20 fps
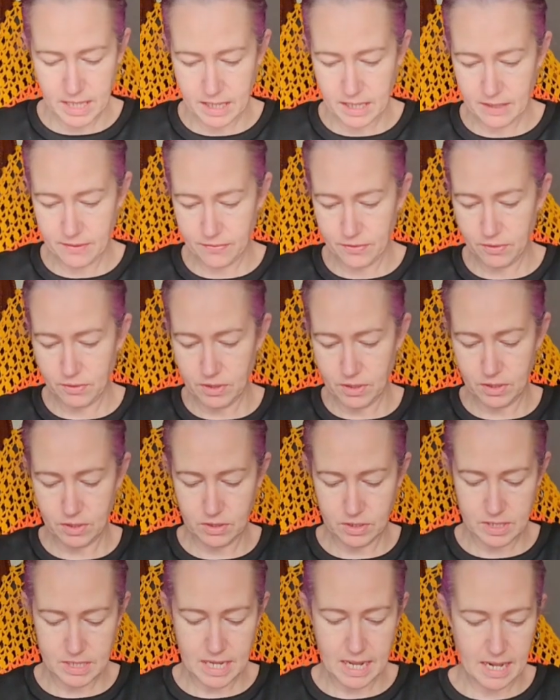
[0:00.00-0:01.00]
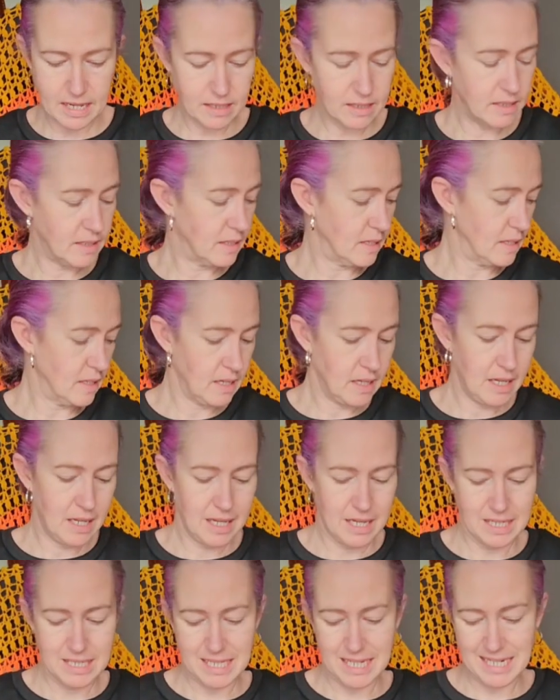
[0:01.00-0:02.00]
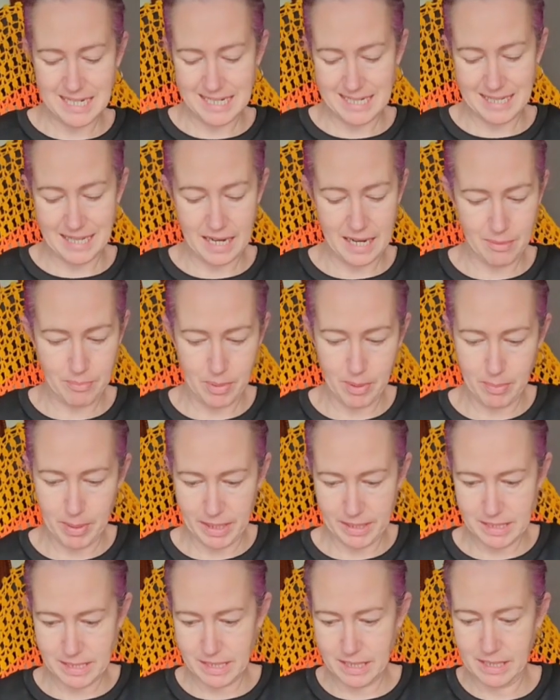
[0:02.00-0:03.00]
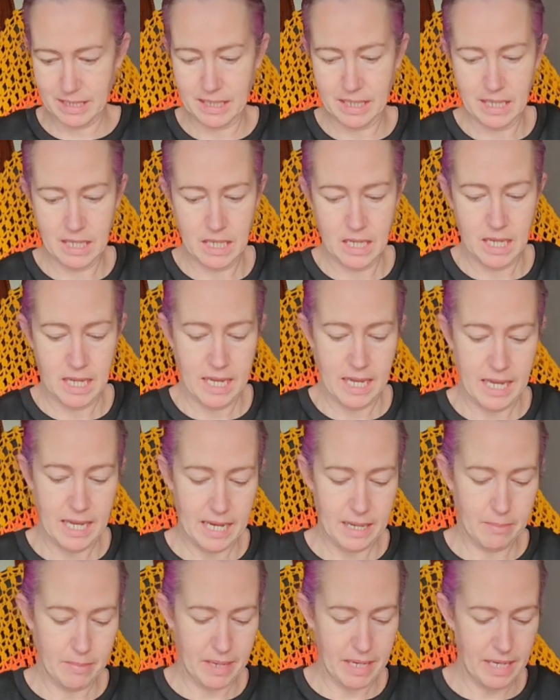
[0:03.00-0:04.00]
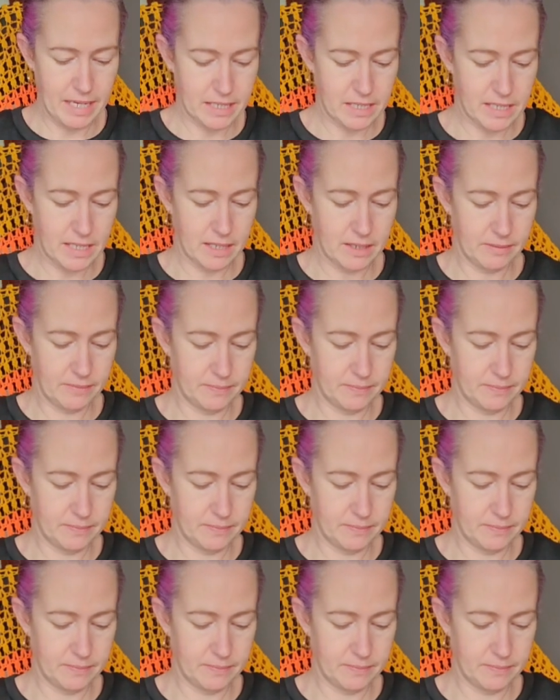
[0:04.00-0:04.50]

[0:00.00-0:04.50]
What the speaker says: if you could not tell. I'll tidy that up a bit in a minute.